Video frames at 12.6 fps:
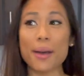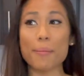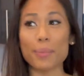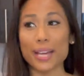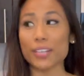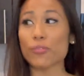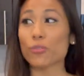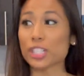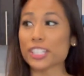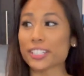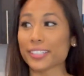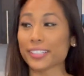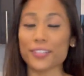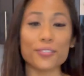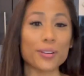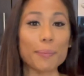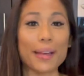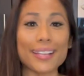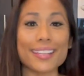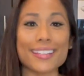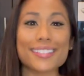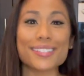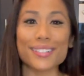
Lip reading: but fortunately for my kids,